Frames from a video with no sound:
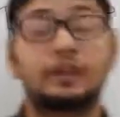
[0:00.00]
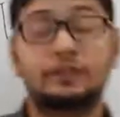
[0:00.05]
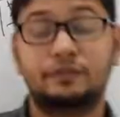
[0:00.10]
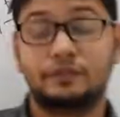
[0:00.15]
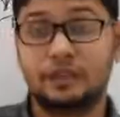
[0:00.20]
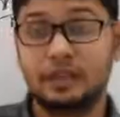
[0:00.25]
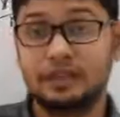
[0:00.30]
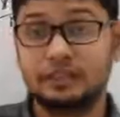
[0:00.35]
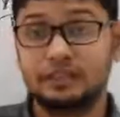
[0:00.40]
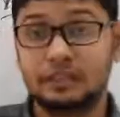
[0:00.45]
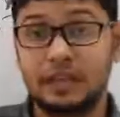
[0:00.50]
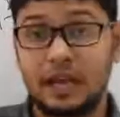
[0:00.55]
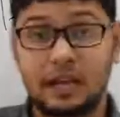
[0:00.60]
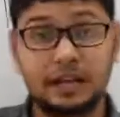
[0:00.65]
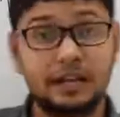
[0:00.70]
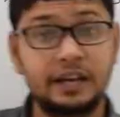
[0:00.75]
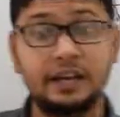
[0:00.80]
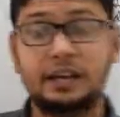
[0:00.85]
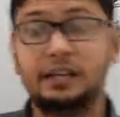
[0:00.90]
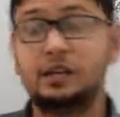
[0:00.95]
if there's
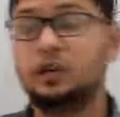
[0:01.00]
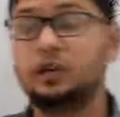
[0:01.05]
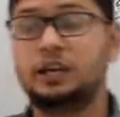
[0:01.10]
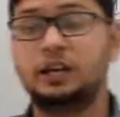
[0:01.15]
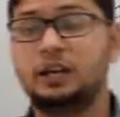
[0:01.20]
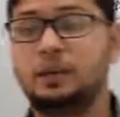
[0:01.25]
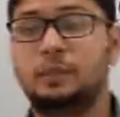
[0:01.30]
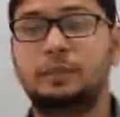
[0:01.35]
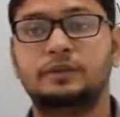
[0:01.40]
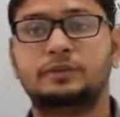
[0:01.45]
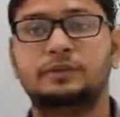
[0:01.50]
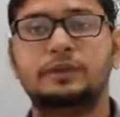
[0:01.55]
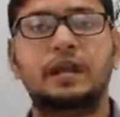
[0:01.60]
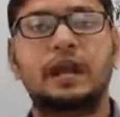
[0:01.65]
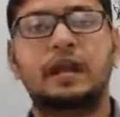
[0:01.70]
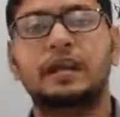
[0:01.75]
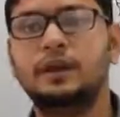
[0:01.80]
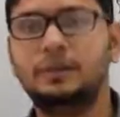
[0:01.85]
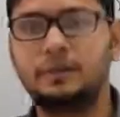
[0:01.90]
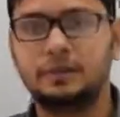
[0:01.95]
any, not Indian
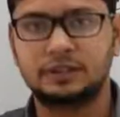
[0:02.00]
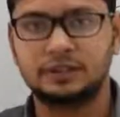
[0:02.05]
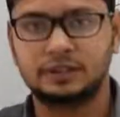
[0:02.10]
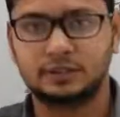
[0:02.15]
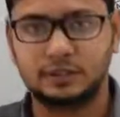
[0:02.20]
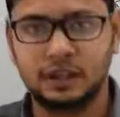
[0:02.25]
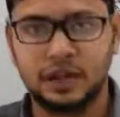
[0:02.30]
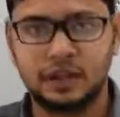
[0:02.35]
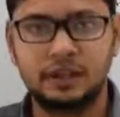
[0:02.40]
businessman, any business,